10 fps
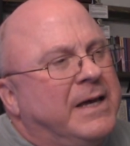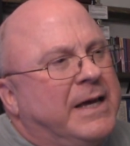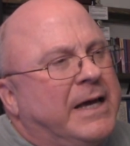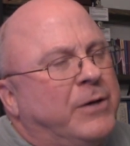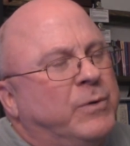
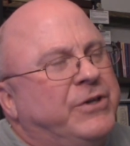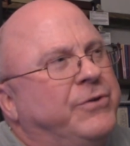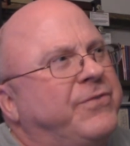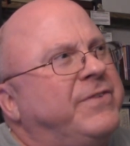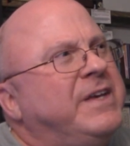And when you
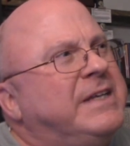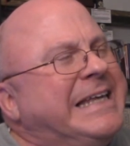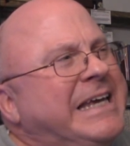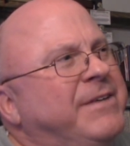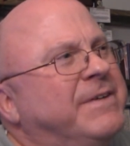see
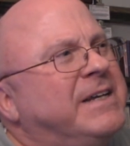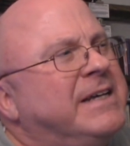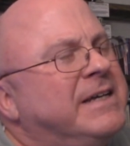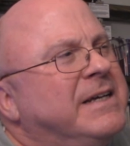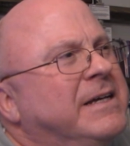
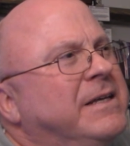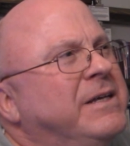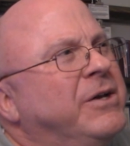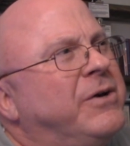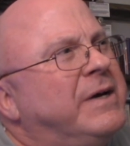David,
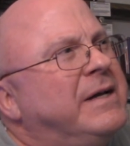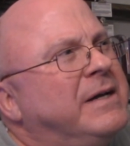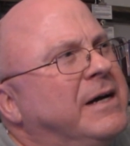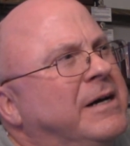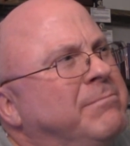you know,
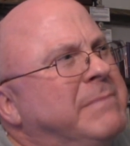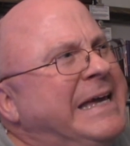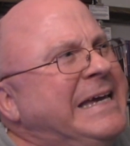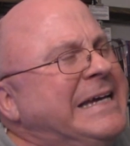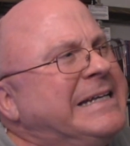a
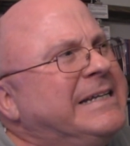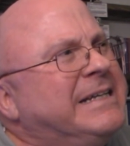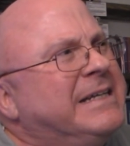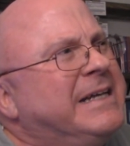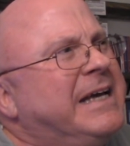
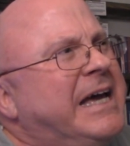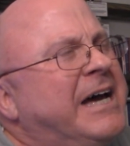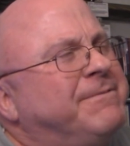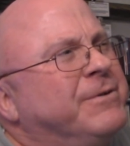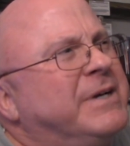man
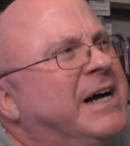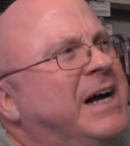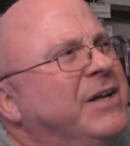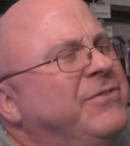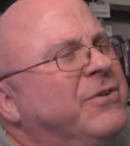after
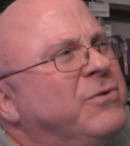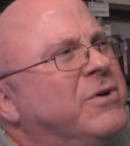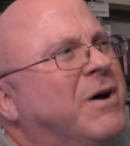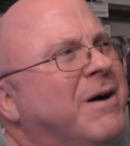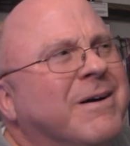God's own
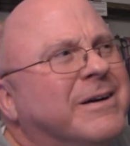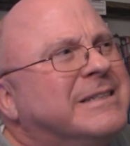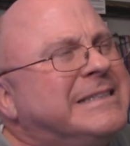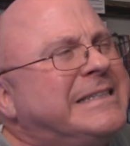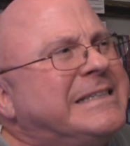
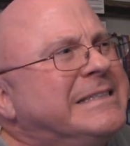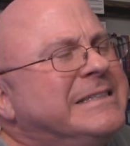heart,